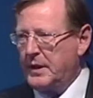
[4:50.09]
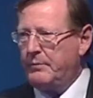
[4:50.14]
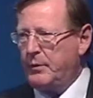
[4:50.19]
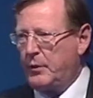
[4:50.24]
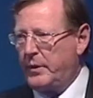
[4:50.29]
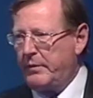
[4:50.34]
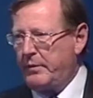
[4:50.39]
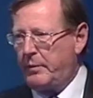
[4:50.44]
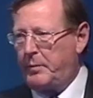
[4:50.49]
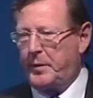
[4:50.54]

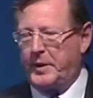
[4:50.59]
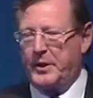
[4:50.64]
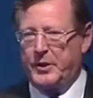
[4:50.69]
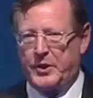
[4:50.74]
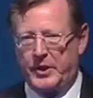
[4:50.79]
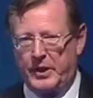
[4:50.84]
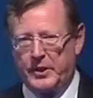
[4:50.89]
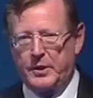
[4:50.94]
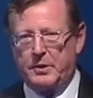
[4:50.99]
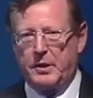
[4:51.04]
even though everybody
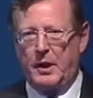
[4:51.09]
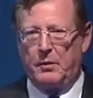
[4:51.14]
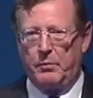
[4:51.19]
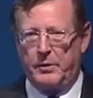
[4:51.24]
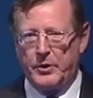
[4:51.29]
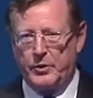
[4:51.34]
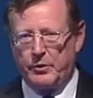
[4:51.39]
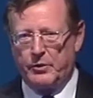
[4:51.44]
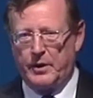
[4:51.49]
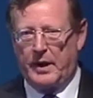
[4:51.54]
says
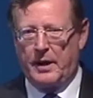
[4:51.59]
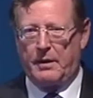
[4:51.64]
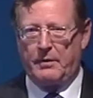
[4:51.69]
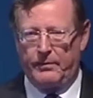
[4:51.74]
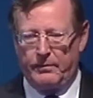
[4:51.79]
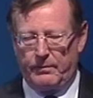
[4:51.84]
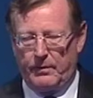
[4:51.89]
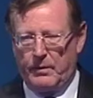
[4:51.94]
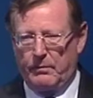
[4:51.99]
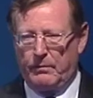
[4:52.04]
we should
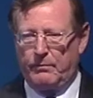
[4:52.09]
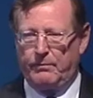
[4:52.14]
have